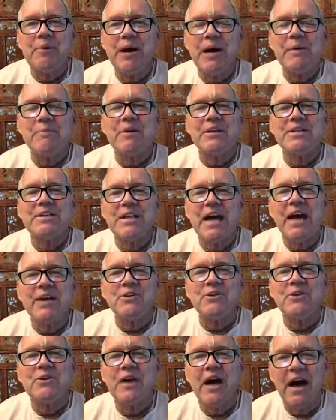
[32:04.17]
Prema
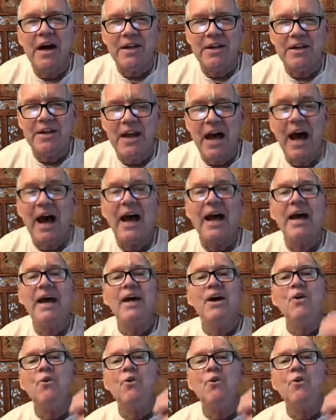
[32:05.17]
Nai.